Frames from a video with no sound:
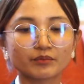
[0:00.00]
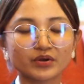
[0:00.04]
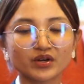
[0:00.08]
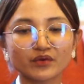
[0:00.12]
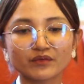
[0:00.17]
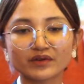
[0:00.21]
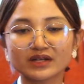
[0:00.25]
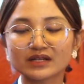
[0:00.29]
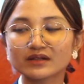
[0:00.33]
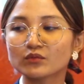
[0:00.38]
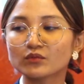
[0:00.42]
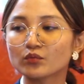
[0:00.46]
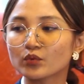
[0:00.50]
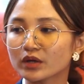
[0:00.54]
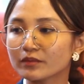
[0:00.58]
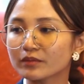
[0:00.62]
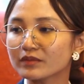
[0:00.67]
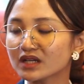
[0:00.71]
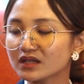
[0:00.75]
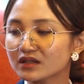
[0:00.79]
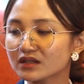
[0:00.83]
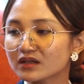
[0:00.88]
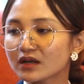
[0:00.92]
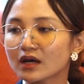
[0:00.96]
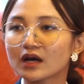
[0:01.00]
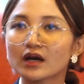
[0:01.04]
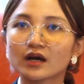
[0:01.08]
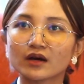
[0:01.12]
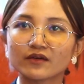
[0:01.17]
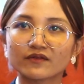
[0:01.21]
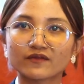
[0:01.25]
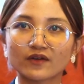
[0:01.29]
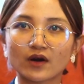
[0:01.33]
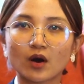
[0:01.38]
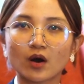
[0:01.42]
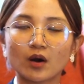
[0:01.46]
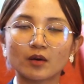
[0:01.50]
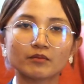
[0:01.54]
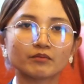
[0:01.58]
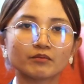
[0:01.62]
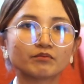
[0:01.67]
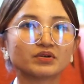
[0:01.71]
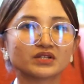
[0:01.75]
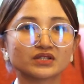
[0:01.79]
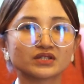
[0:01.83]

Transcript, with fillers: prevent women from